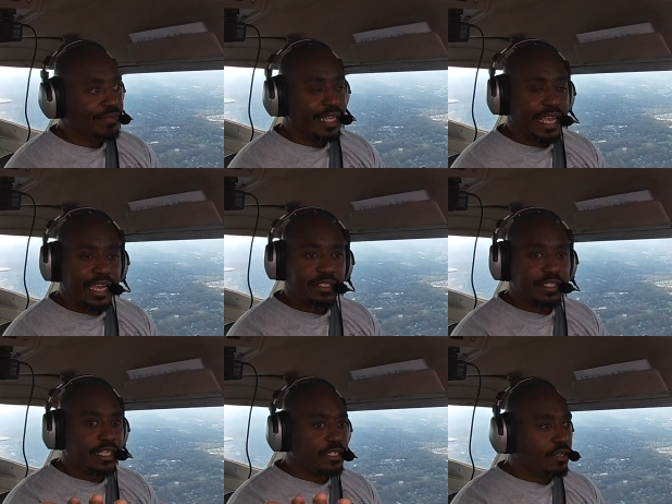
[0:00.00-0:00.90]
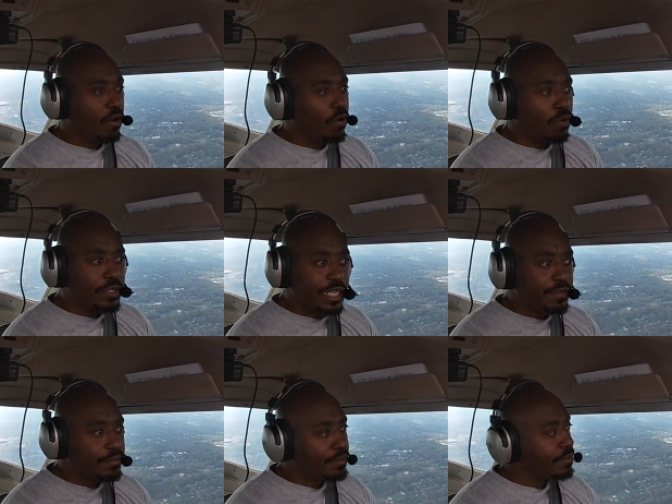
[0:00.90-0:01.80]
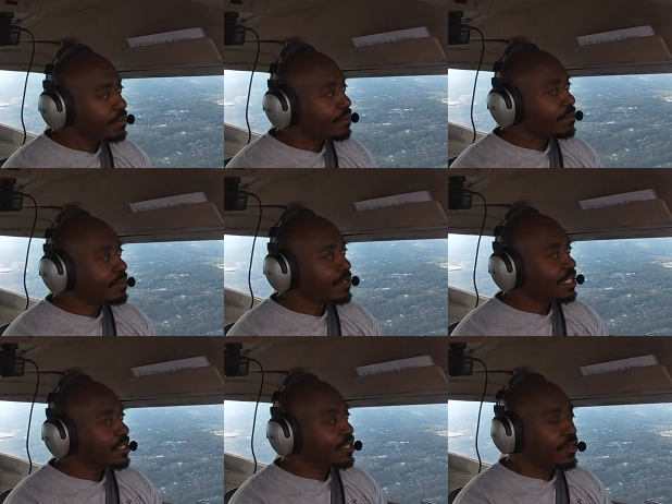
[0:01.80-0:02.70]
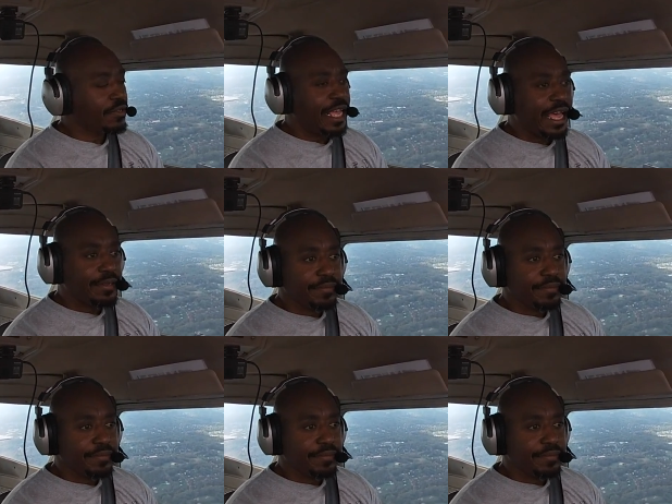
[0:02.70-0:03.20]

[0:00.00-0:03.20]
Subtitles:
and just hold it so that